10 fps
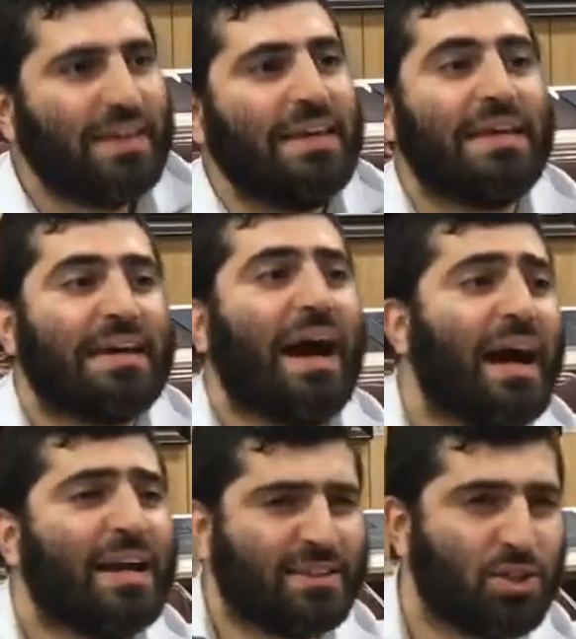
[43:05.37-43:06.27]

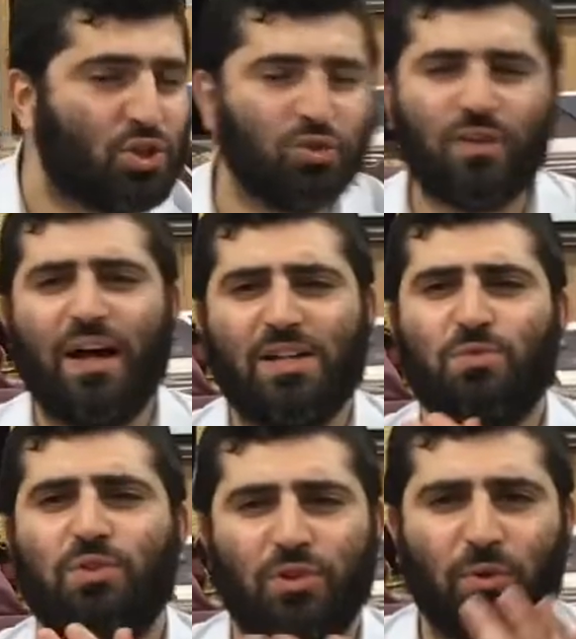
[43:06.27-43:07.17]
Ikara teshuvah is
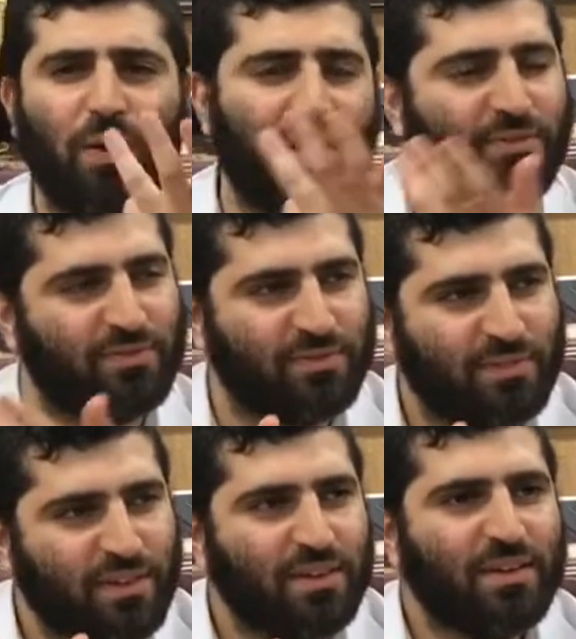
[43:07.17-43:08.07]
with your wife,
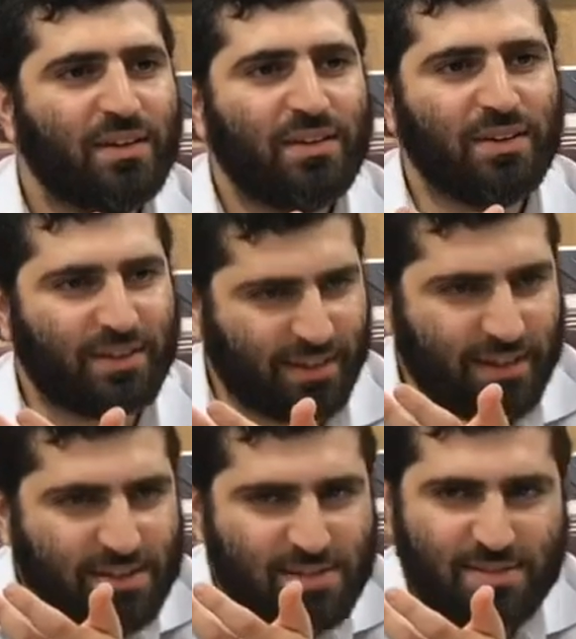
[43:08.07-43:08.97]
your
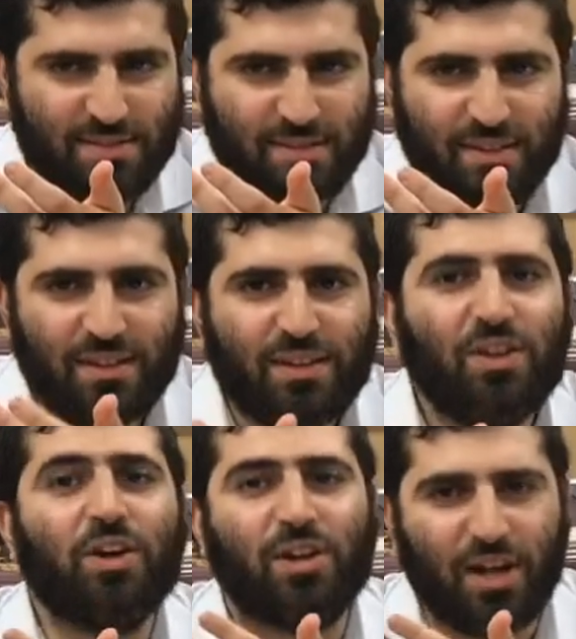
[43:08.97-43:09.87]
kids,
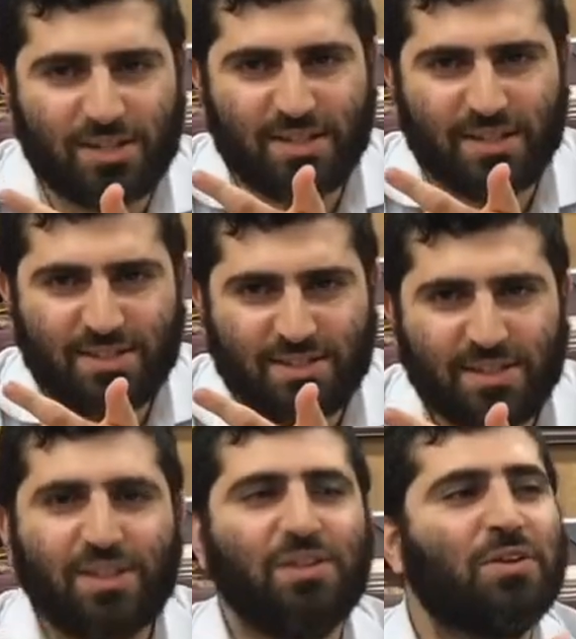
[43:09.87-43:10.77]
your cousins,
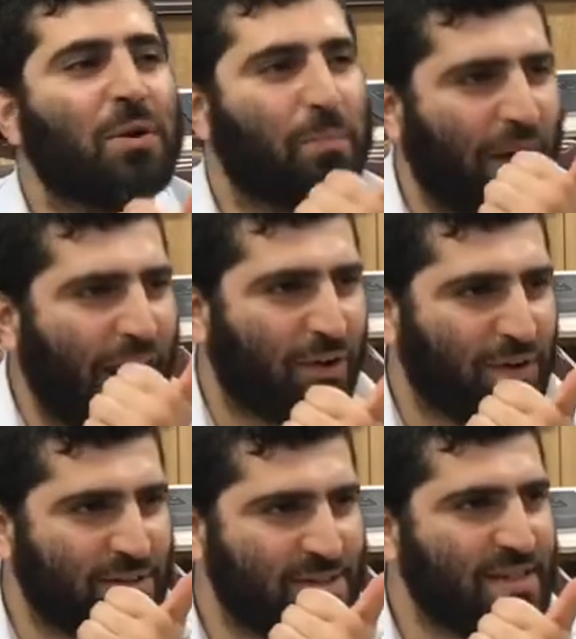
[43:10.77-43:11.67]
your
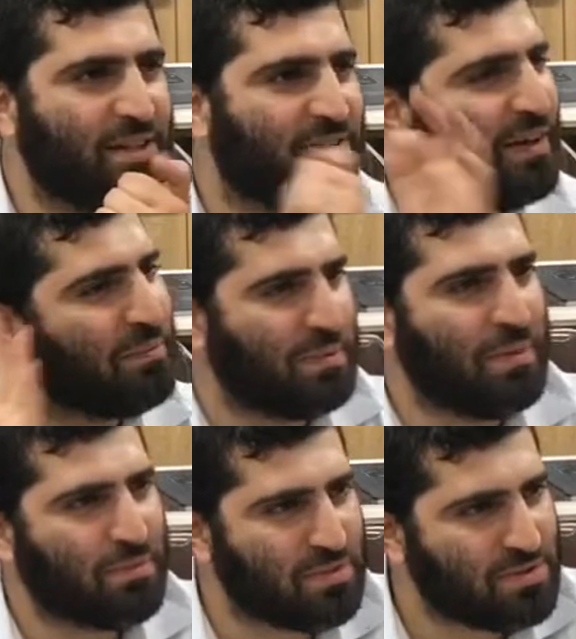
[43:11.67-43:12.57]
parents, and your family members.